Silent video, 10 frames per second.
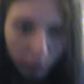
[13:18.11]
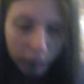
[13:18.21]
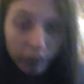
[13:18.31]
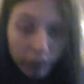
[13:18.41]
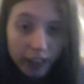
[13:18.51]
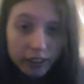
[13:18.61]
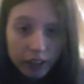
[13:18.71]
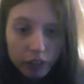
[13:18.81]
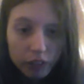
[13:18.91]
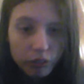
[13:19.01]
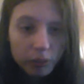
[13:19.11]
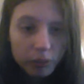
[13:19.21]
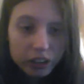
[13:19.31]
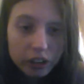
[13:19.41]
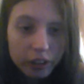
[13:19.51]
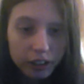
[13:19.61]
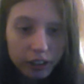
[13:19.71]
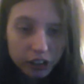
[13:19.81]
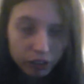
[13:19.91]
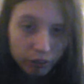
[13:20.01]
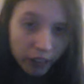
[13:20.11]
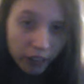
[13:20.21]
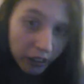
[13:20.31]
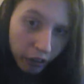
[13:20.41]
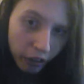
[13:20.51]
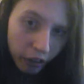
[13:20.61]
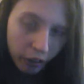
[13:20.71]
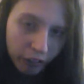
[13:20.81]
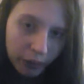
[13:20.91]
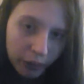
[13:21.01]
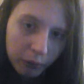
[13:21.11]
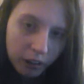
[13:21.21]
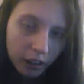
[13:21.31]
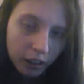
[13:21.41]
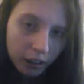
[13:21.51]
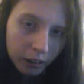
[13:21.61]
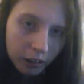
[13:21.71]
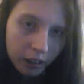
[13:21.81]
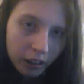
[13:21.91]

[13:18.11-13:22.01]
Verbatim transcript: of that information that I just read through. Uh, uh,